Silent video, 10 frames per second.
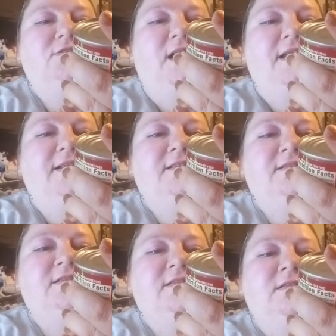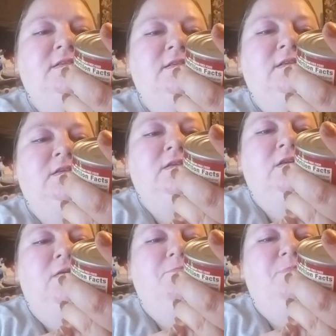diced
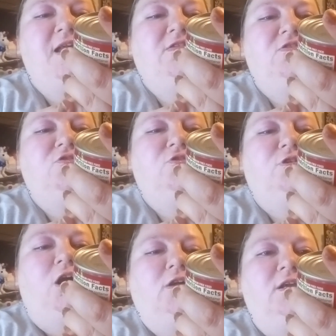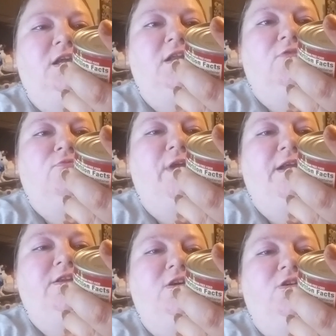basil, garlic, and
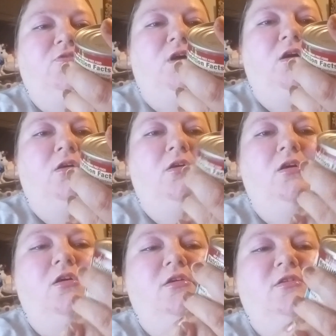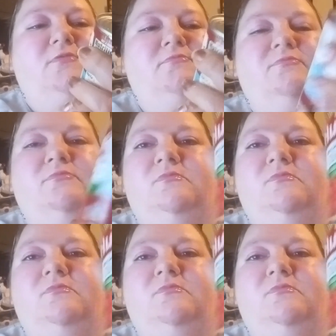oregano um,